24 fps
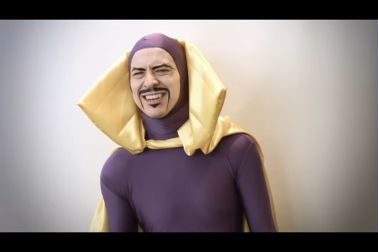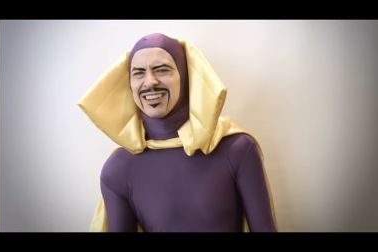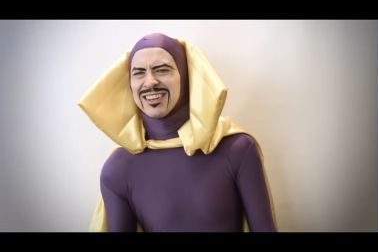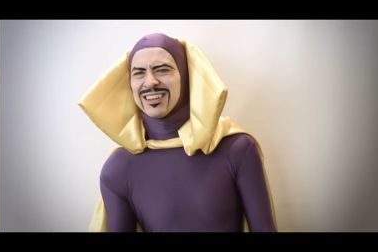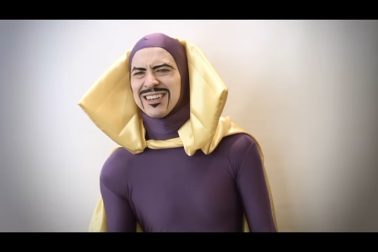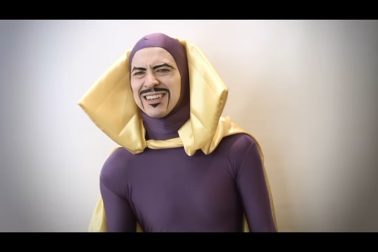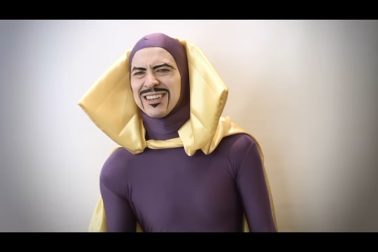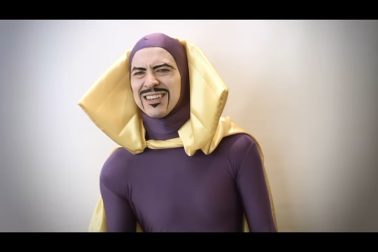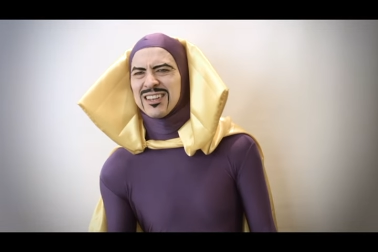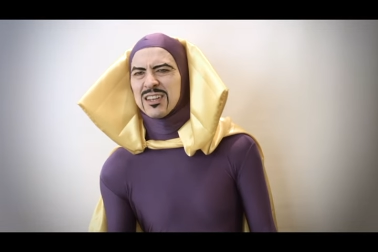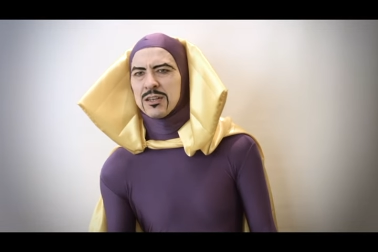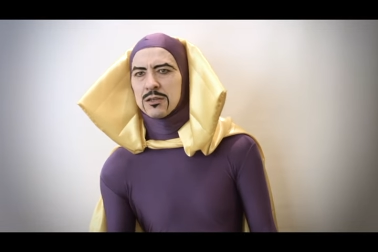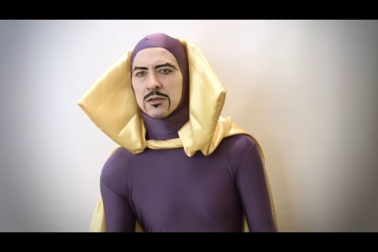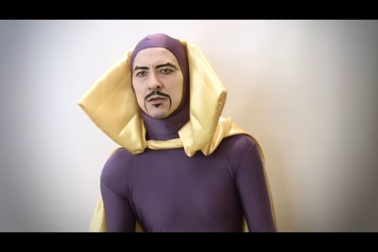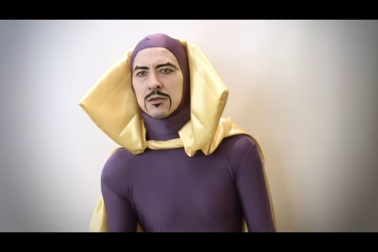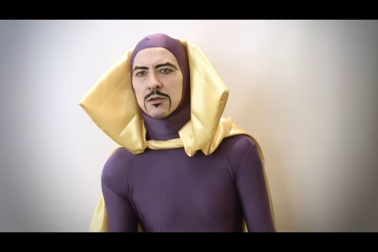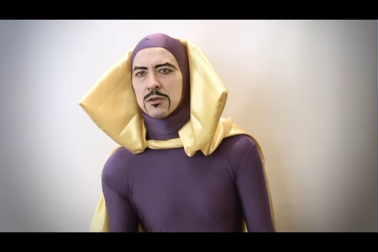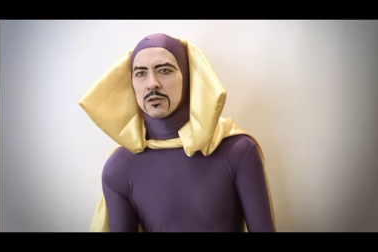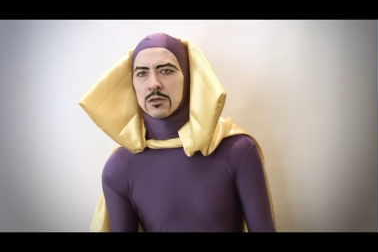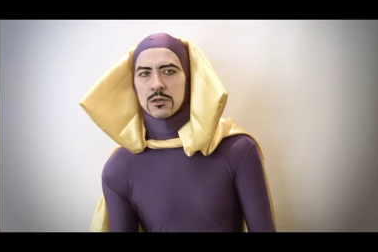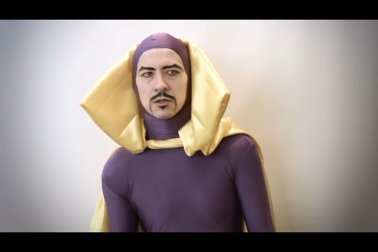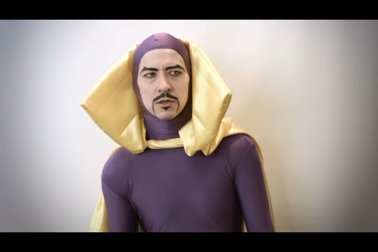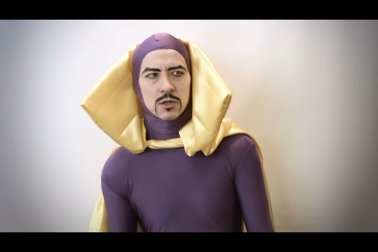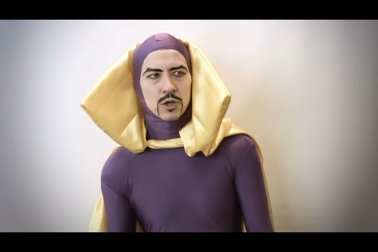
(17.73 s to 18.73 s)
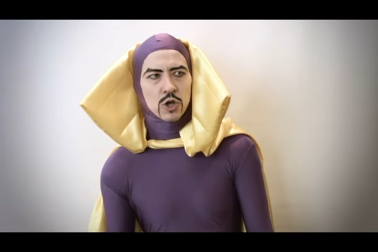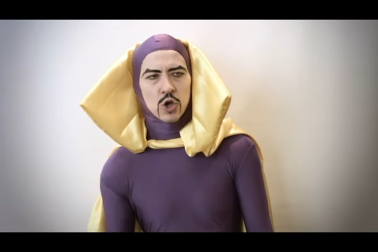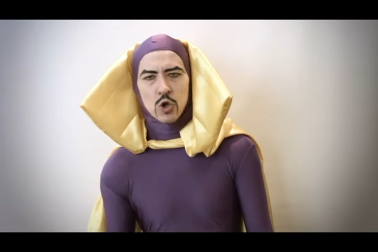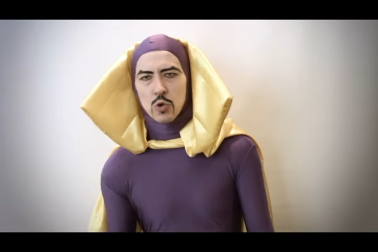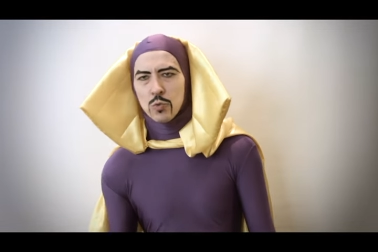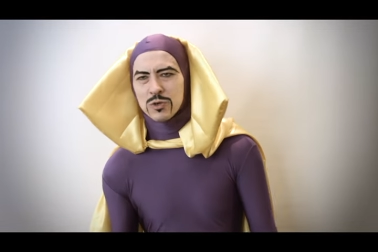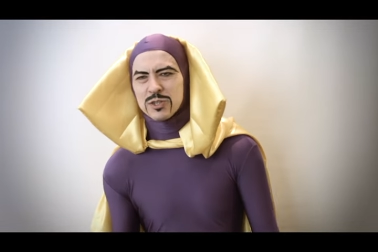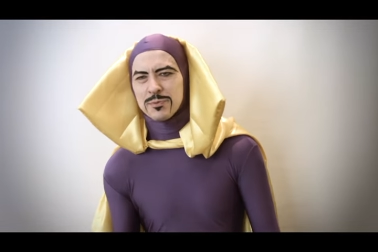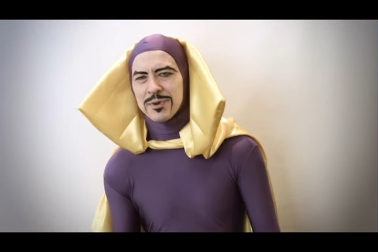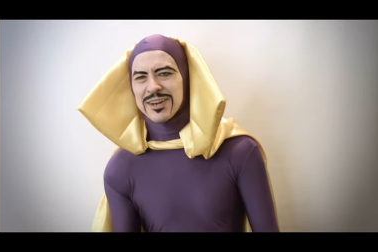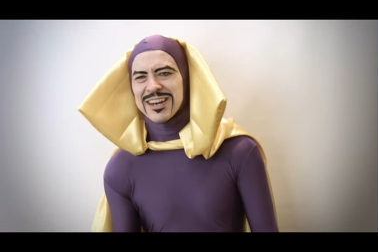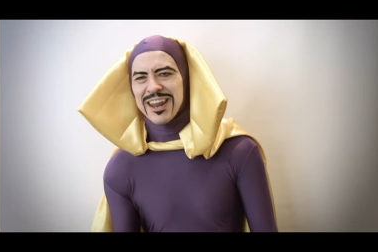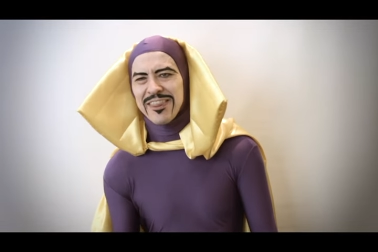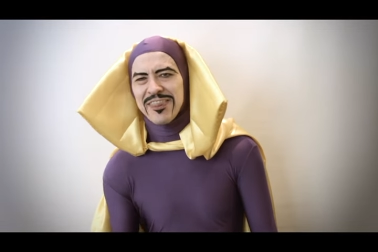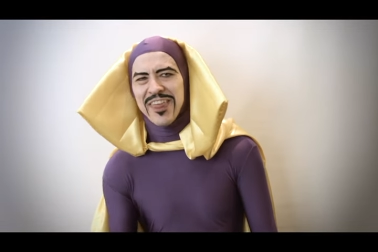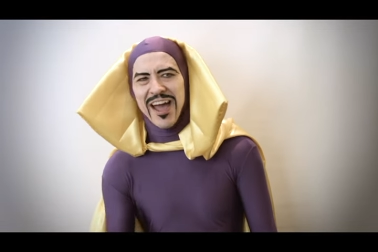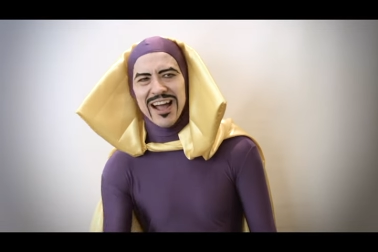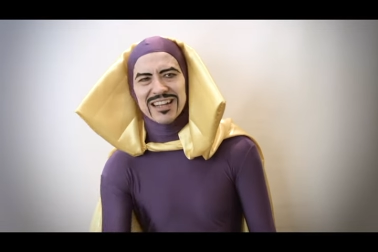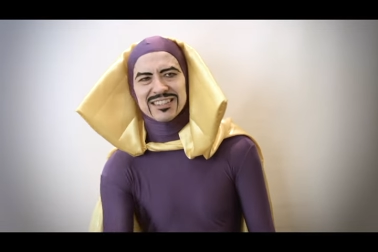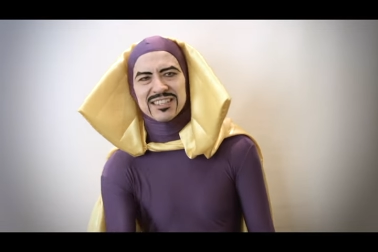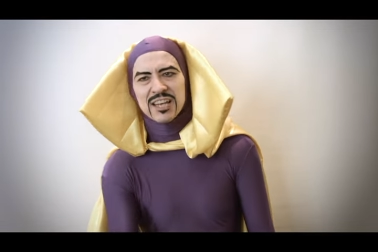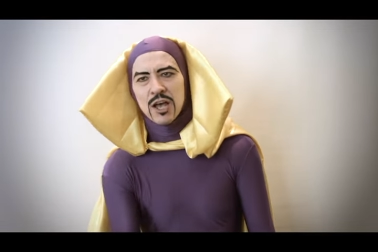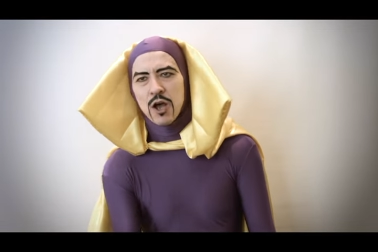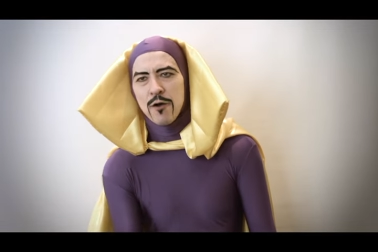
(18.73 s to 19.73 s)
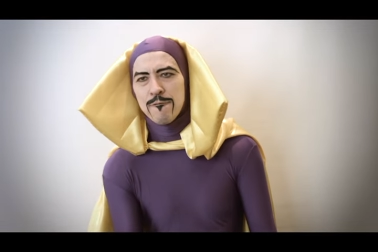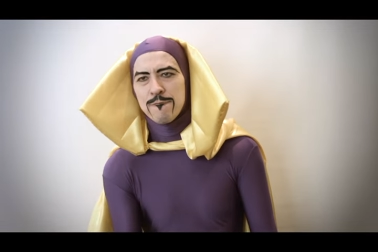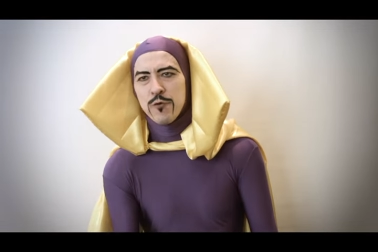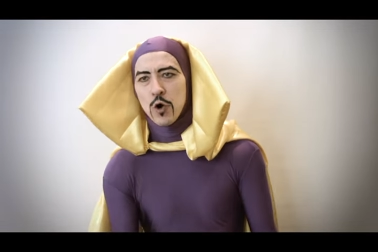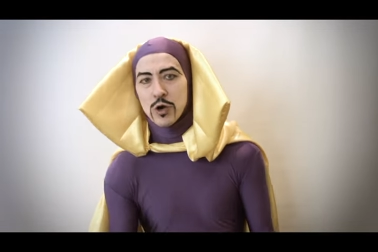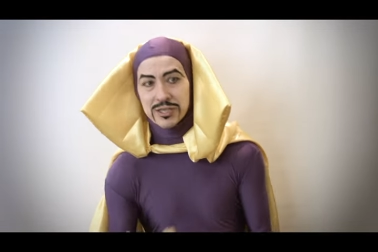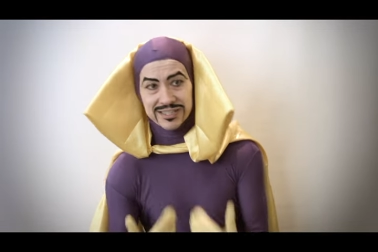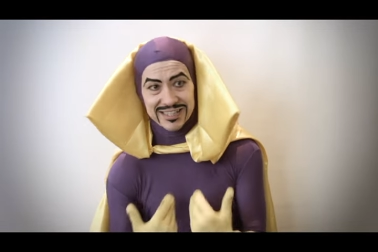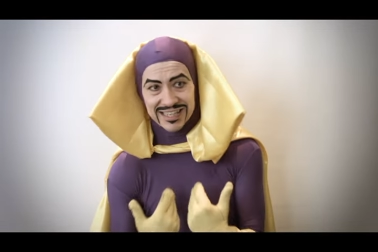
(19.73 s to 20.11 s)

That voice. What do you mean that voice?